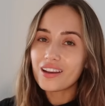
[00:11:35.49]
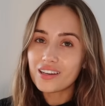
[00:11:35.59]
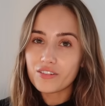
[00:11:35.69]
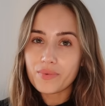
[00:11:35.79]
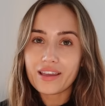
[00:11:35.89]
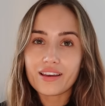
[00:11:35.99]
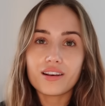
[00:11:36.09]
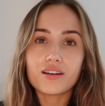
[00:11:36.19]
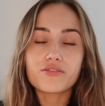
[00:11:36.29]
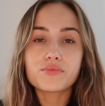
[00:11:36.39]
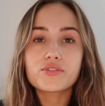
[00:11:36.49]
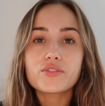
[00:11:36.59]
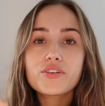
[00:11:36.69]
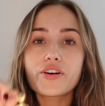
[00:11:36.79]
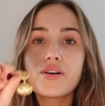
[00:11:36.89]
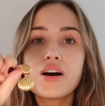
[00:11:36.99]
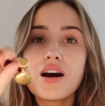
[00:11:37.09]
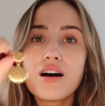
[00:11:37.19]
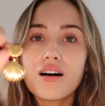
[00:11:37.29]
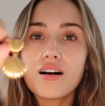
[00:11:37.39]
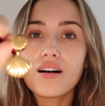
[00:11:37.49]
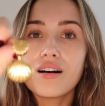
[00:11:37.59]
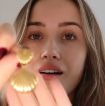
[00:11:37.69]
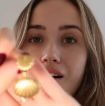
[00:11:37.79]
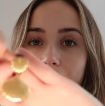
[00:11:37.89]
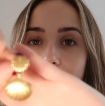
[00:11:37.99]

Another pair that I love from Soru are